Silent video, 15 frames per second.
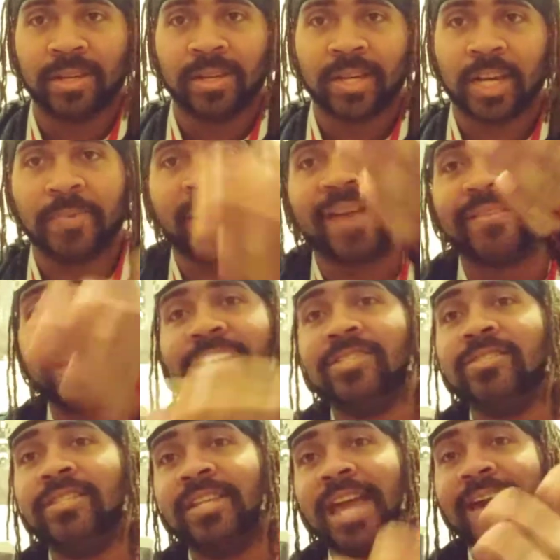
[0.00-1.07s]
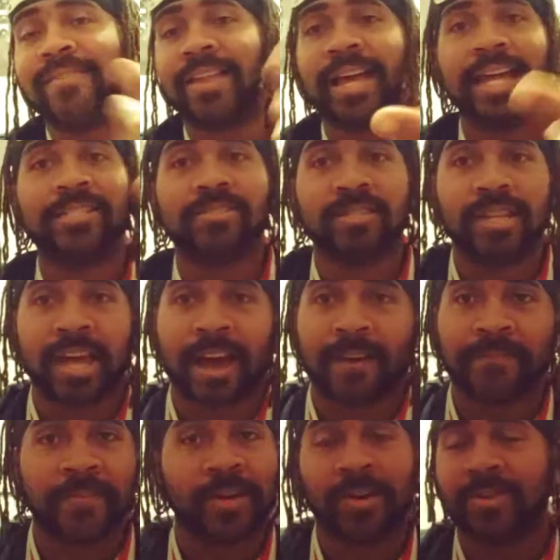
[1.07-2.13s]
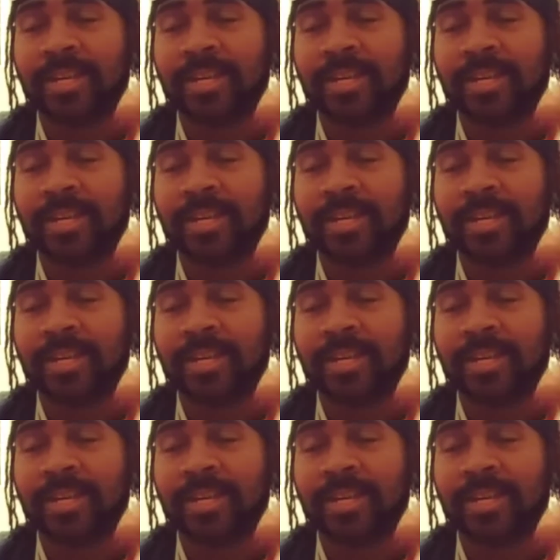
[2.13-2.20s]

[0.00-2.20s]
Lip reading: Cause we have Angels, like Angels in the Outfield.